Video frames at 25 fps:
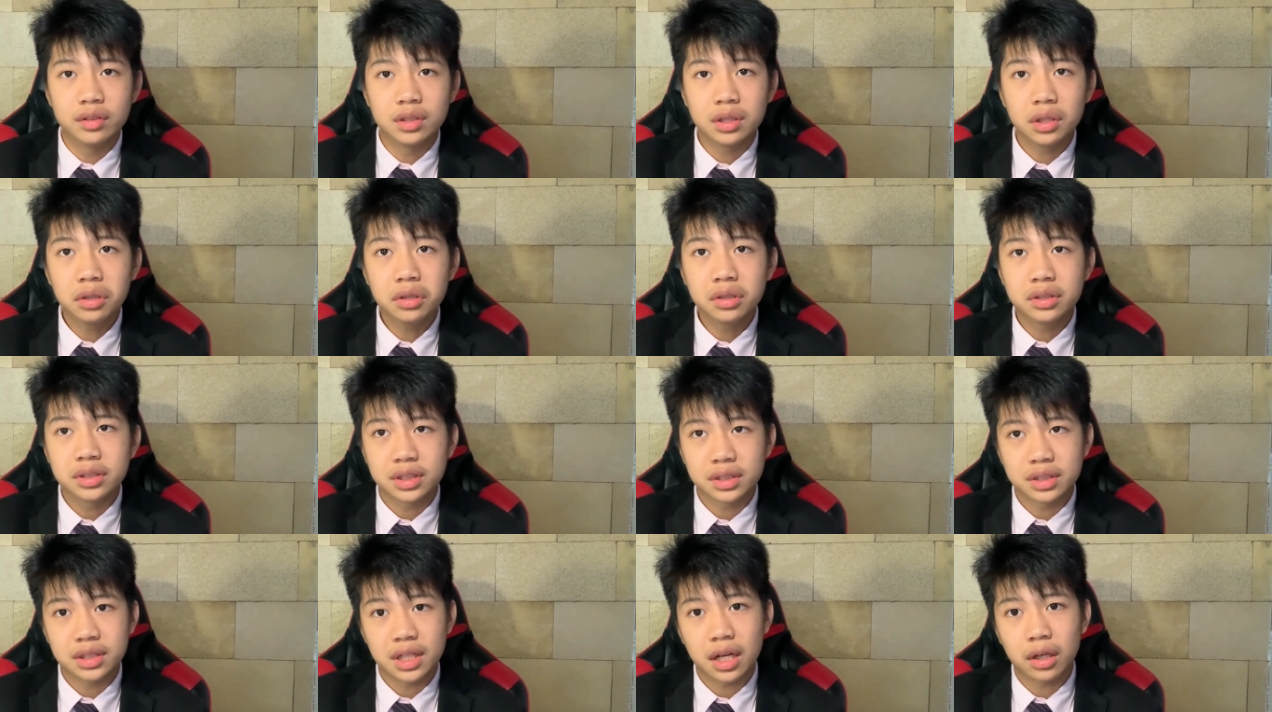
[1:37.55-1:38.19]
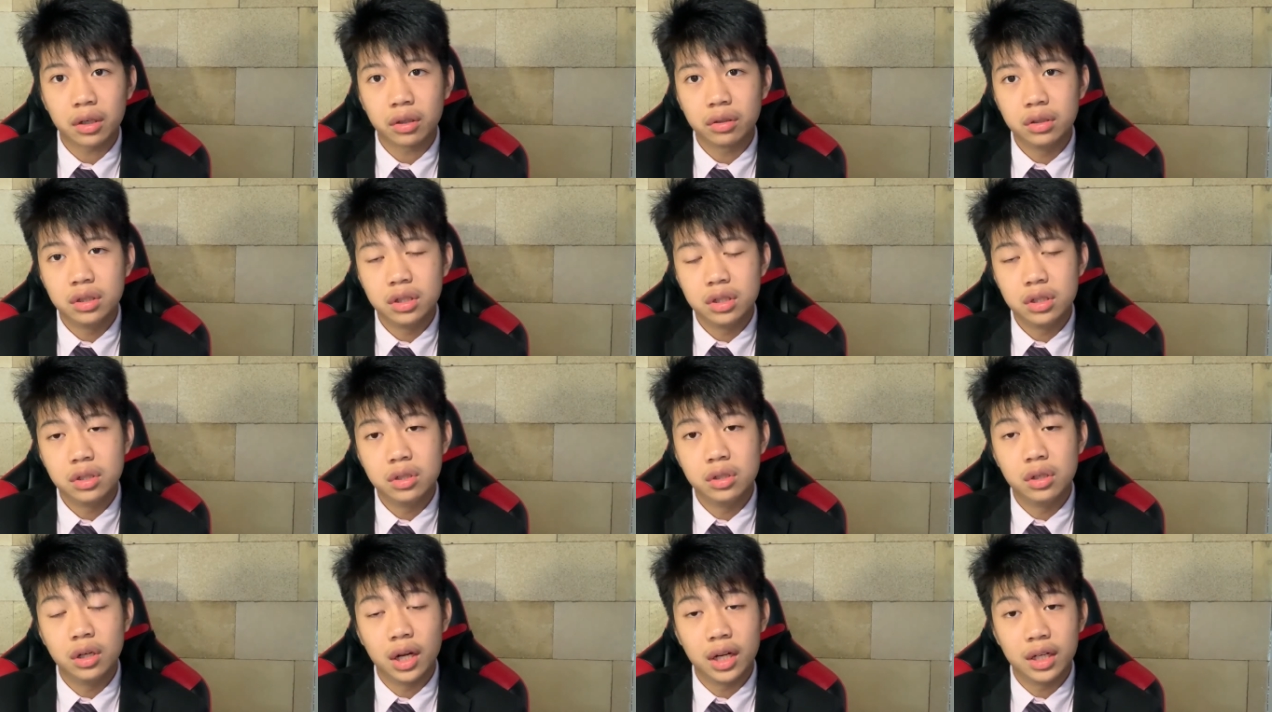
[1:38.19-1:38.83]
terrorist attack on the
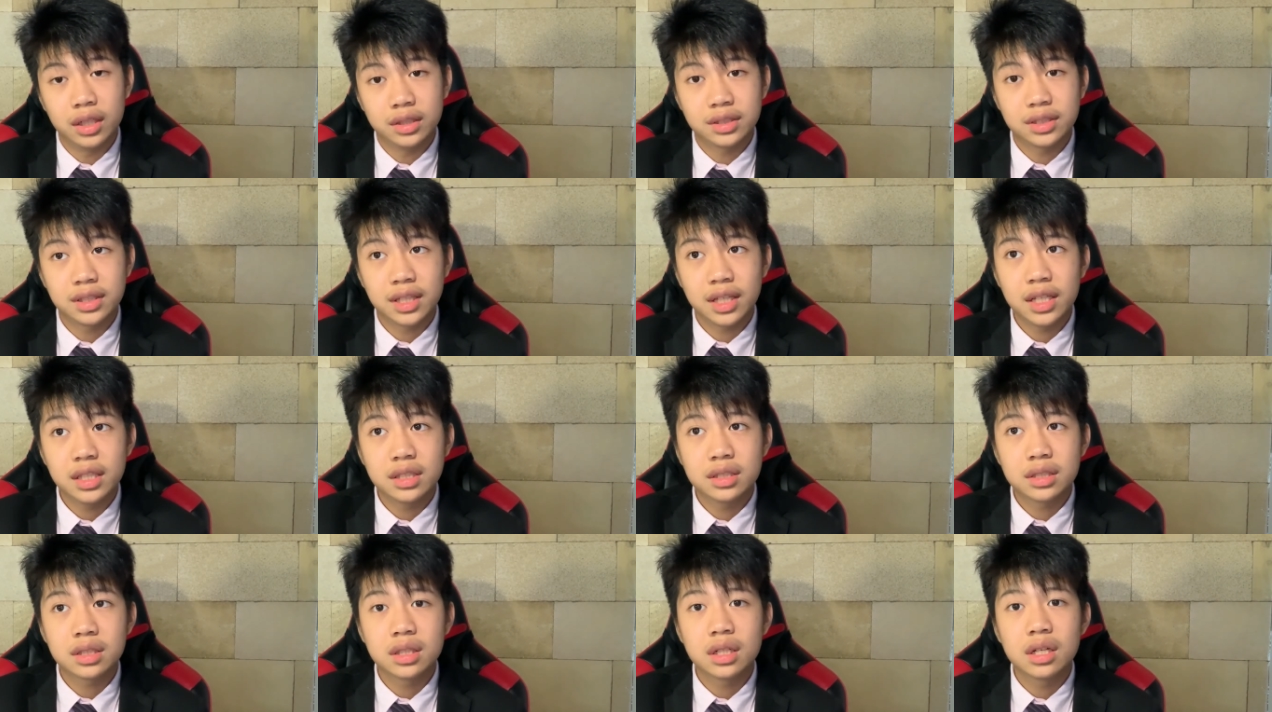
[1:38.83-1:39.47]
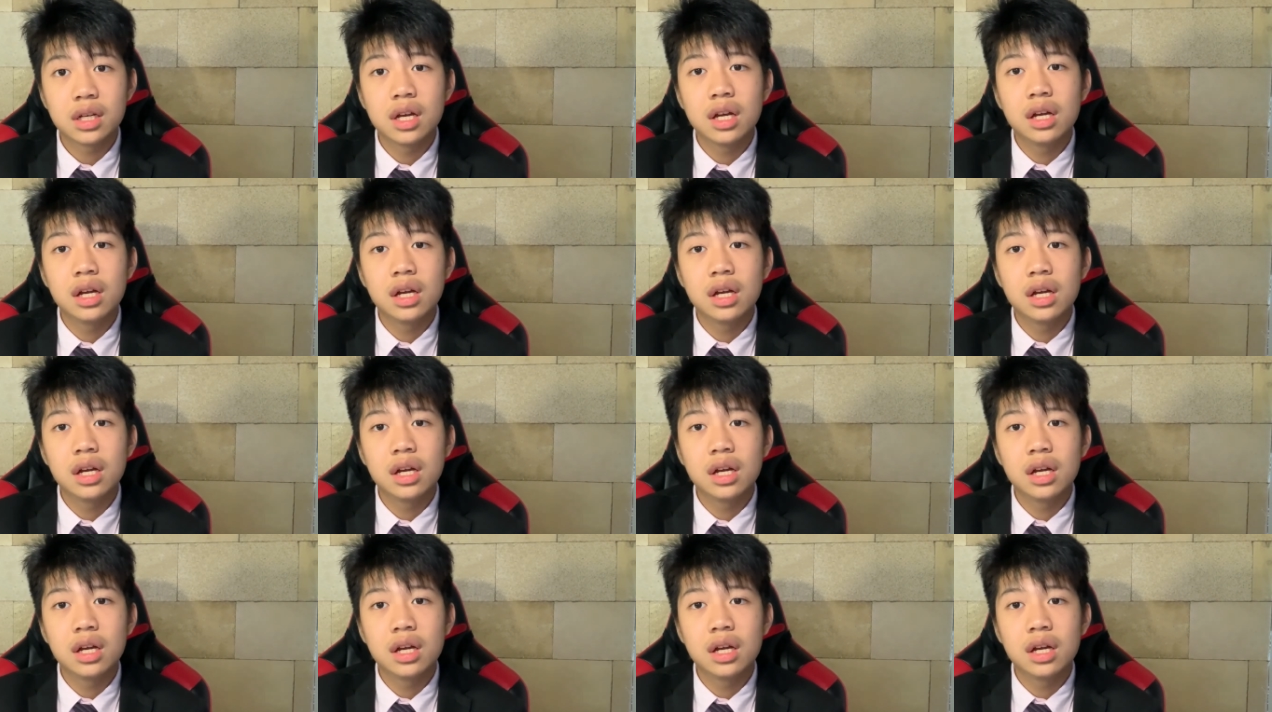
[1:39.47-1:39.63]
United States,